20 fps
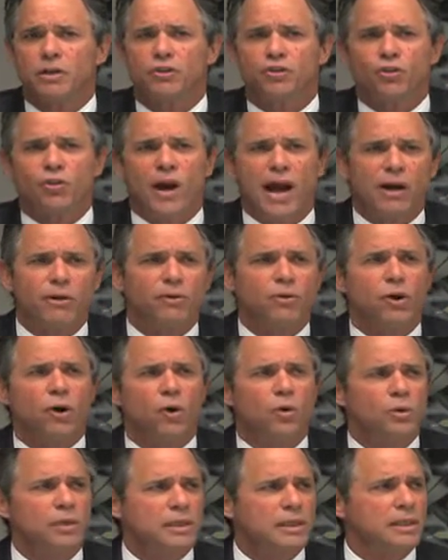Trout
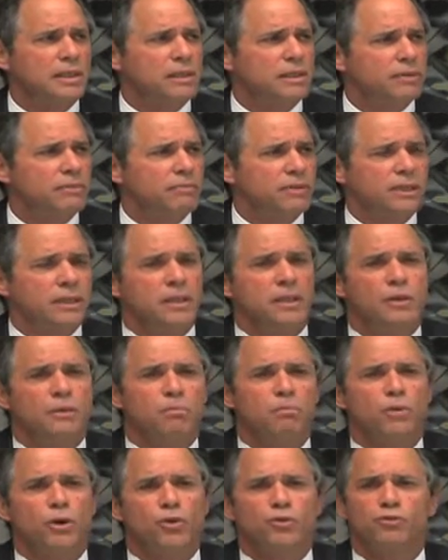only live in the
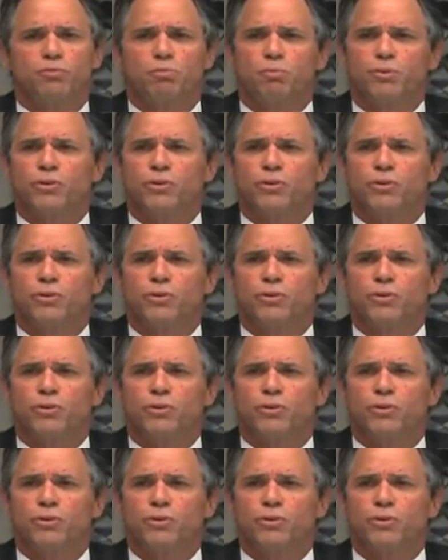most